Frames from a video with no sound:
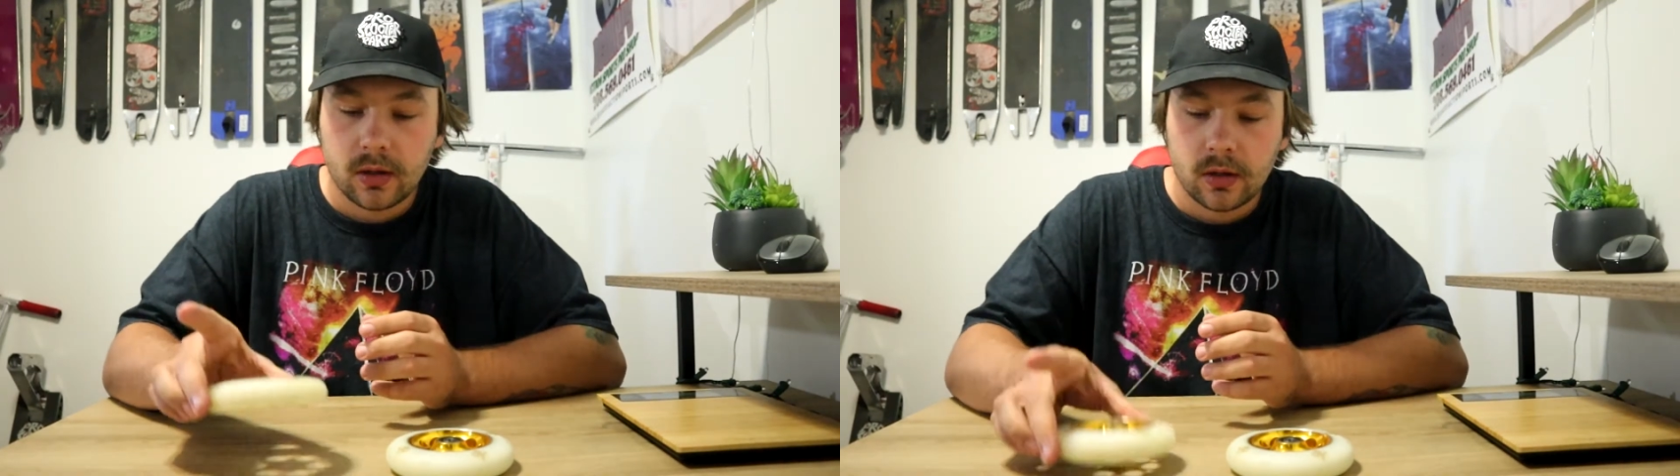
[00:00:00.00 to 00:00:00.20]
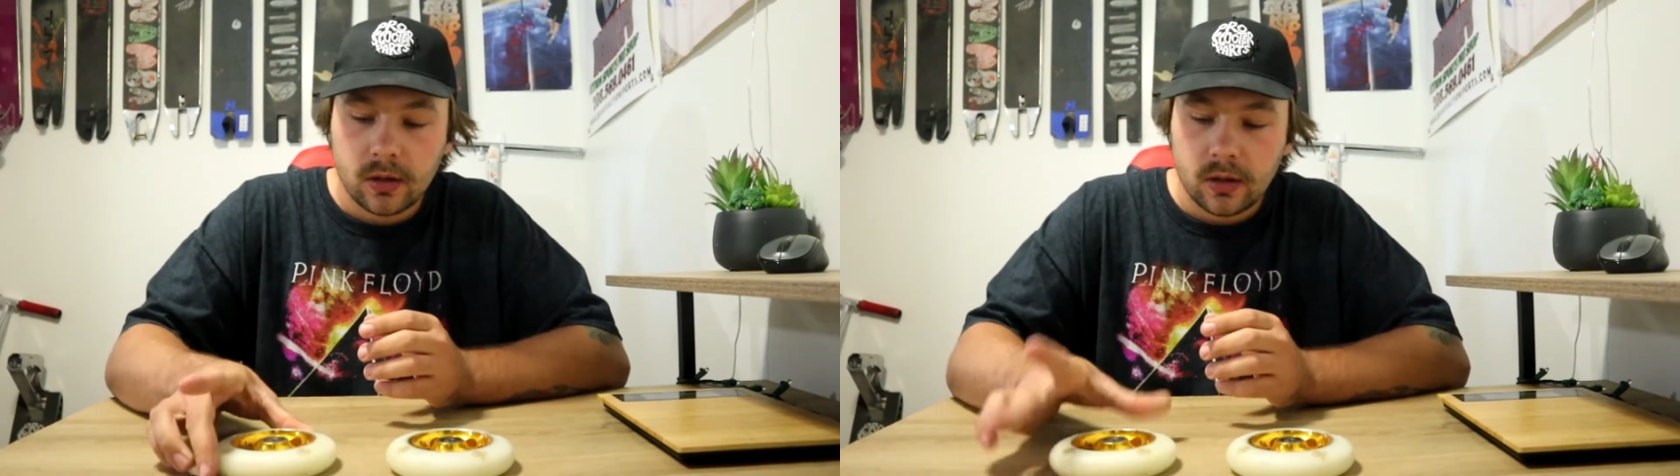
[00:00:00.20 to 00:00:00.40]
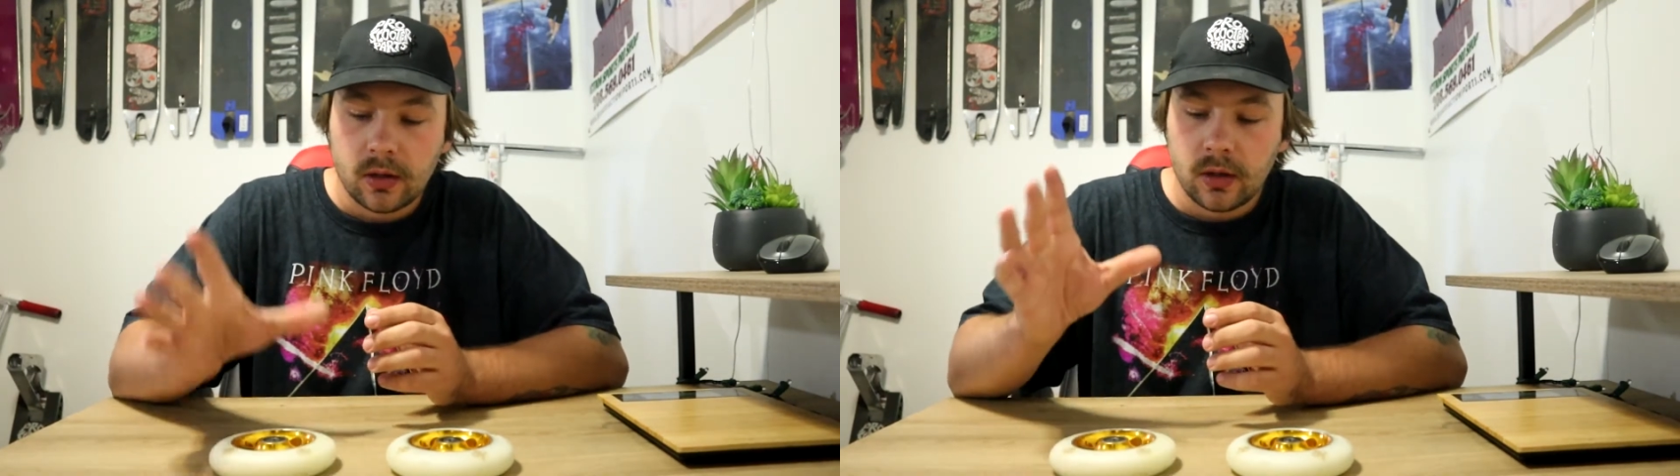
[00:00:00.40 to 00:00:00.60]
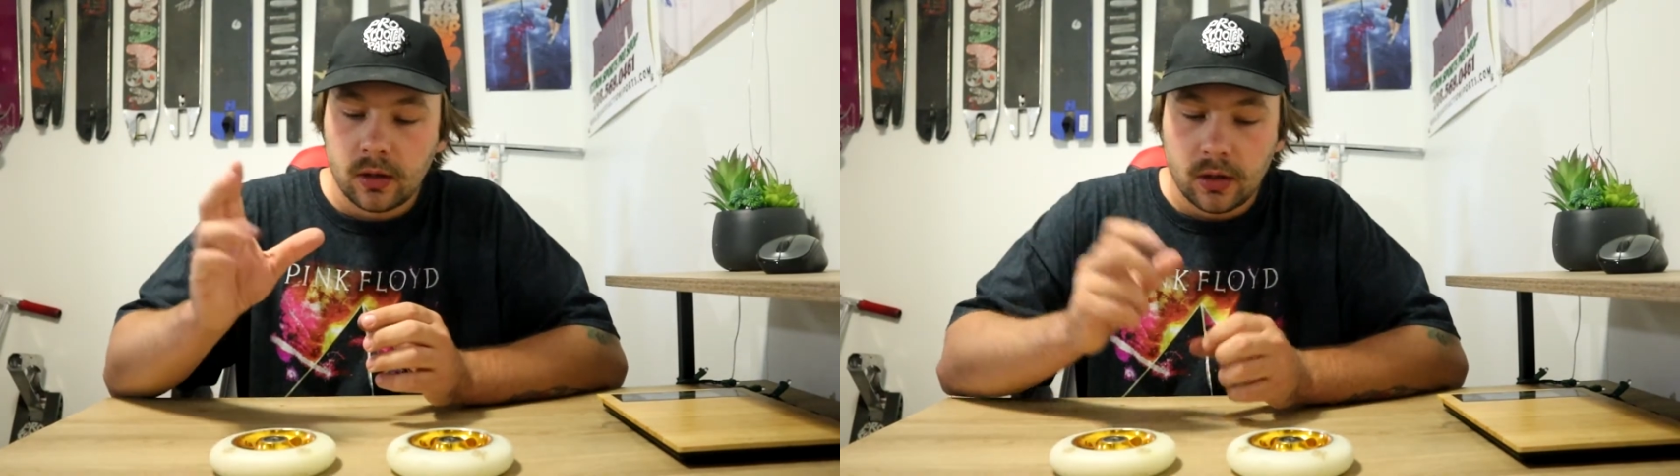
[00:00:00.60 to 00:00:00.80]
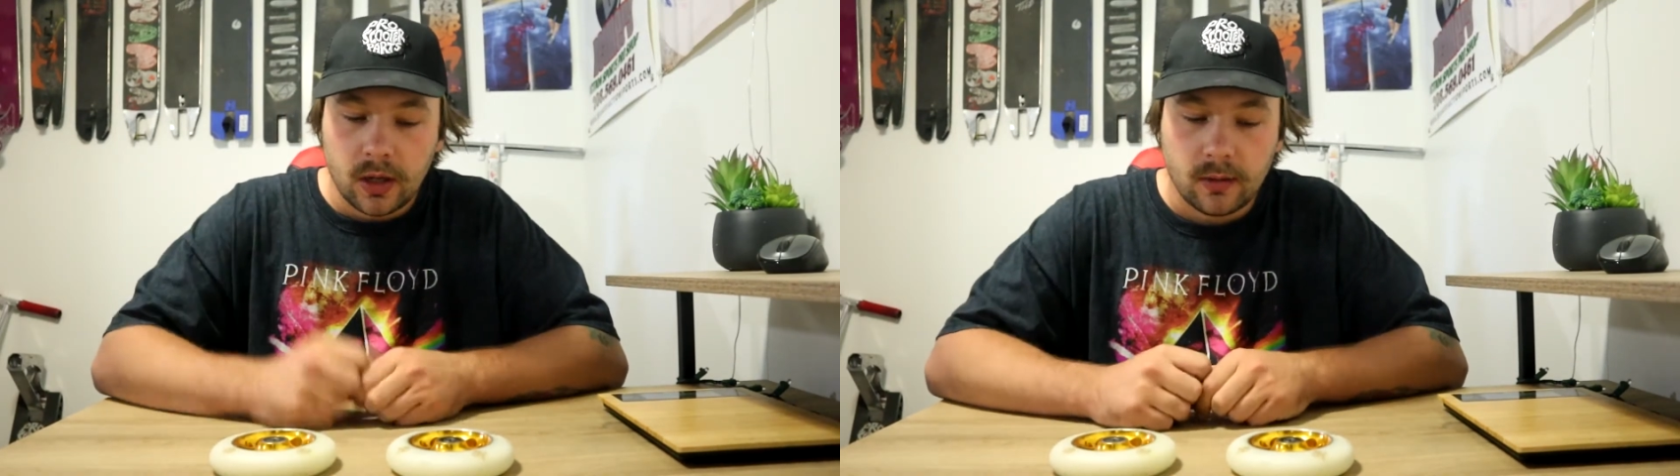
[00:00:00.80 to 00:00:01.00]

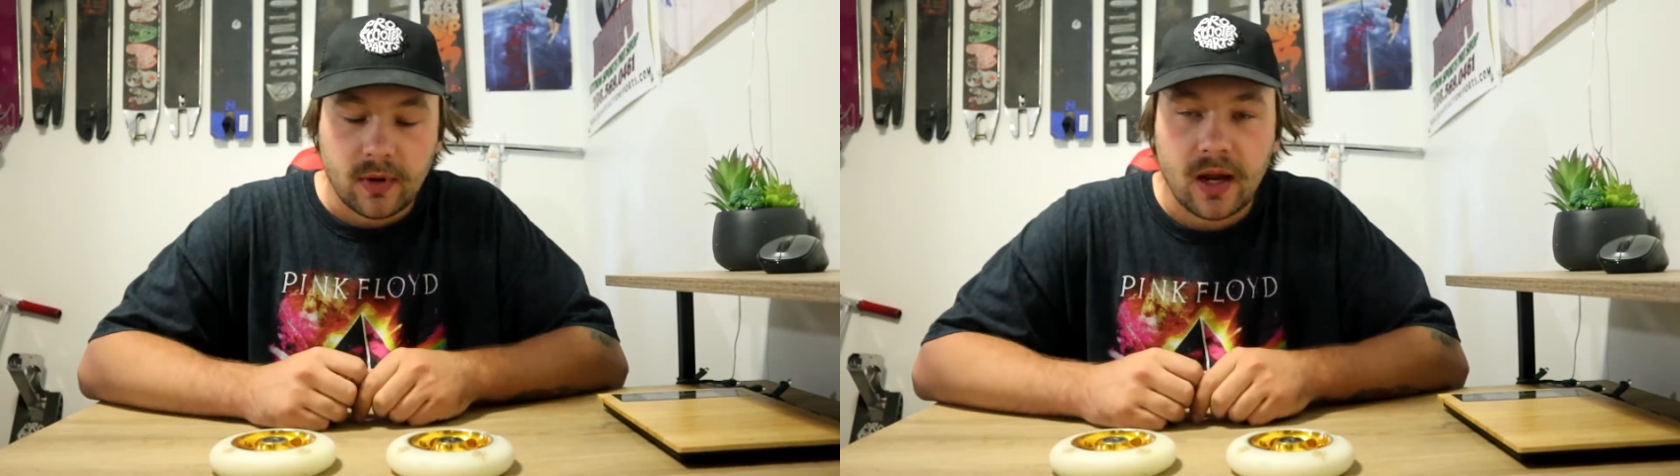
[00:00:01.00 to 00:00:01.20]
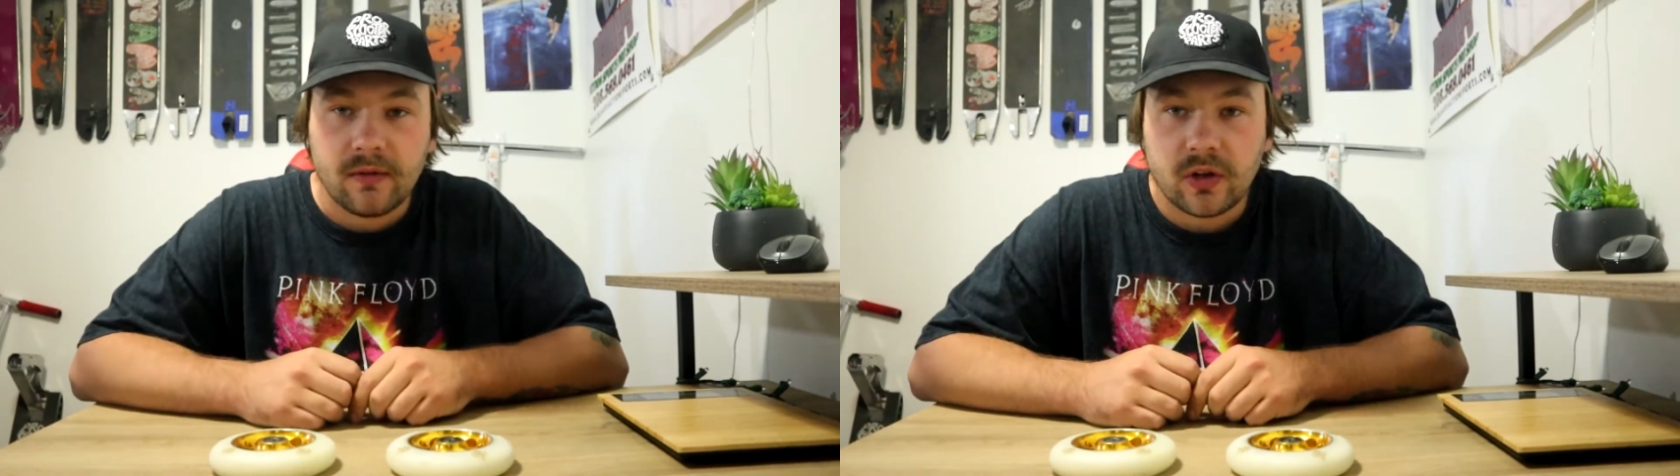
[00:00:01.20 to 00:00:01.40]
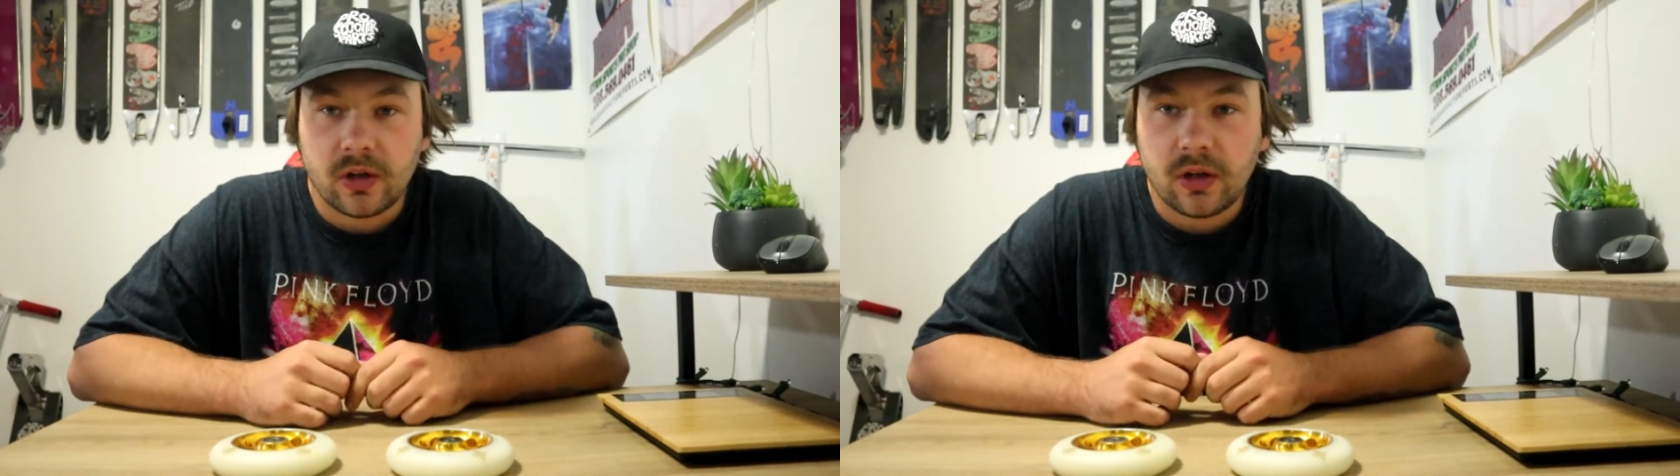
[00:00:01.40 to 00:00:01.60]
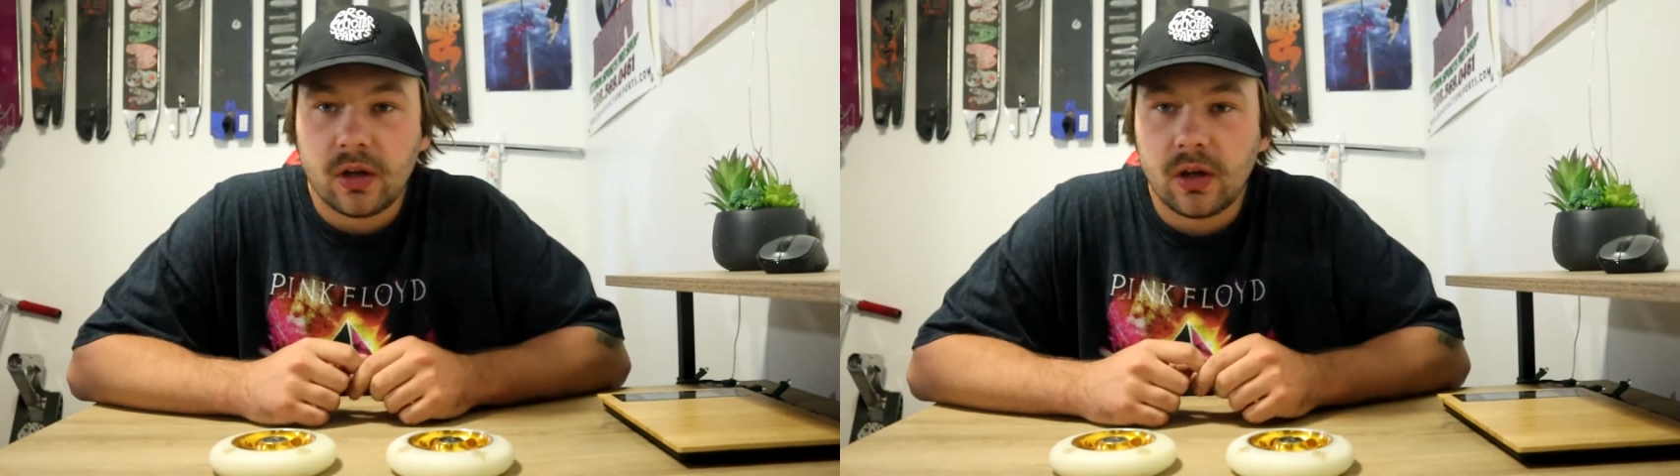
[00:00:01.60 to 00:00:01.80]
I'm kind of a